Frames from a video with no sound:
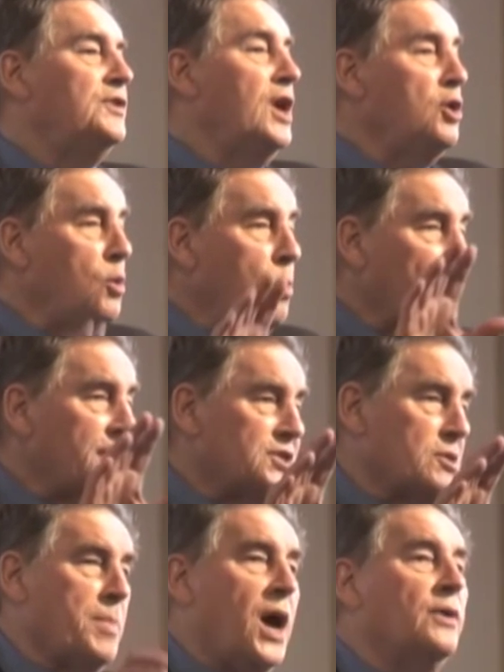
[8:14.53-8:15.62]
And if you don't know what
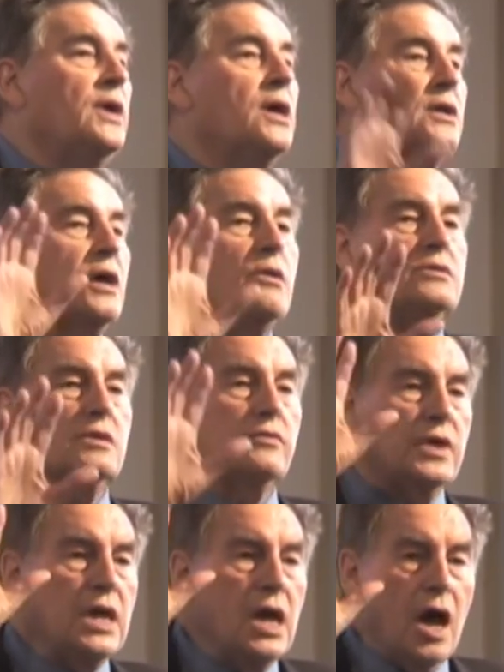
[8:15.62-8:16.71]
that's about, go to
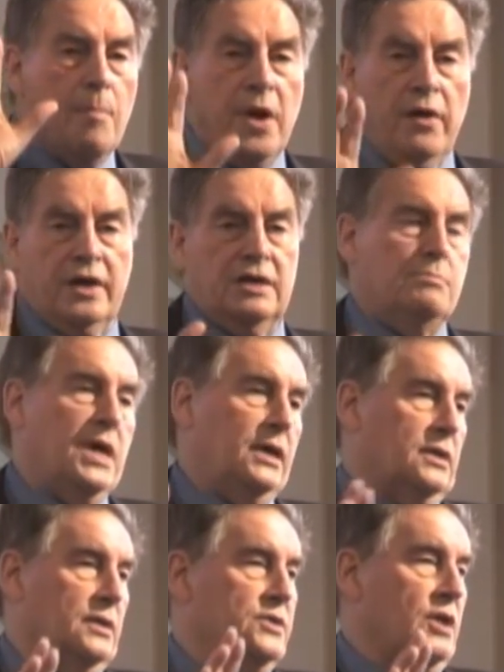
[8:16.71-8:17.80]
the American
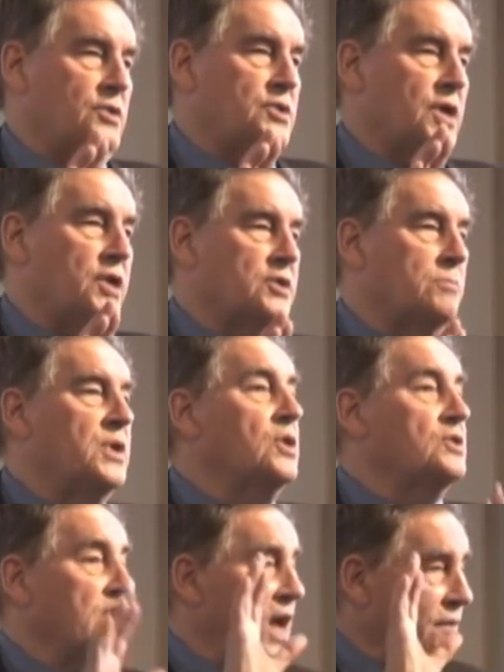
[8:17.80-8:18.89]
Medical Association
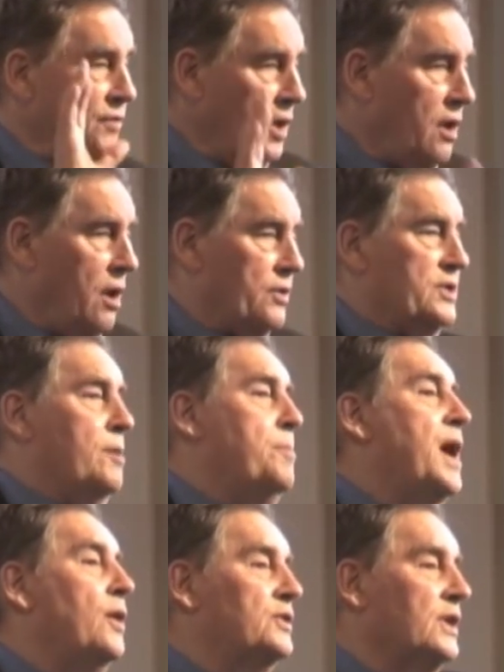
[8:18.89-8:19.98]
because they have a lot
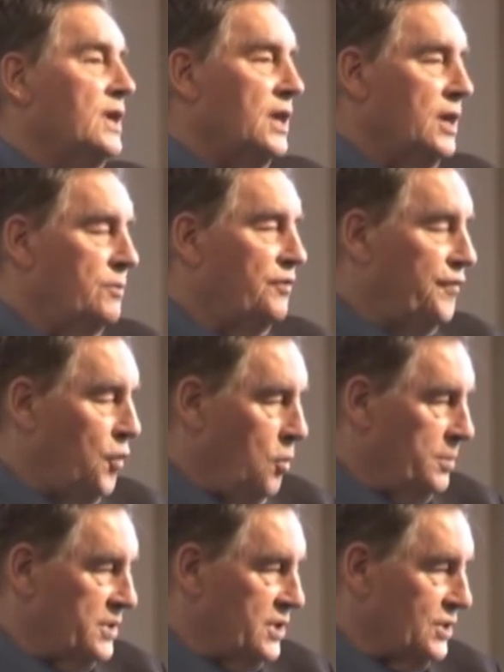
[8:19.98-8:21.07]
about
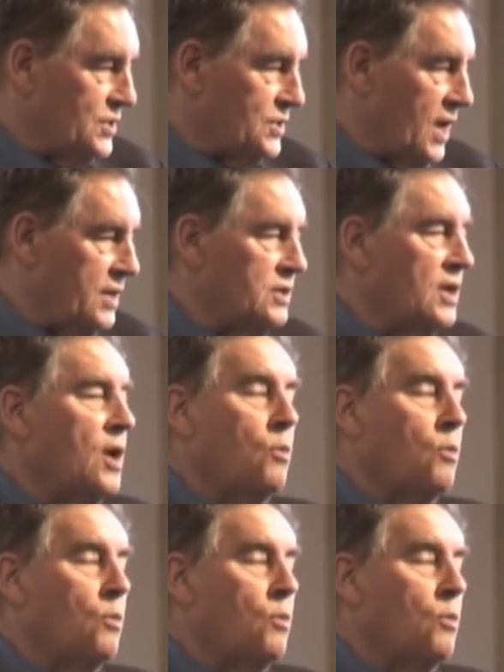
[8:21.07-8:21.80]
informed consent,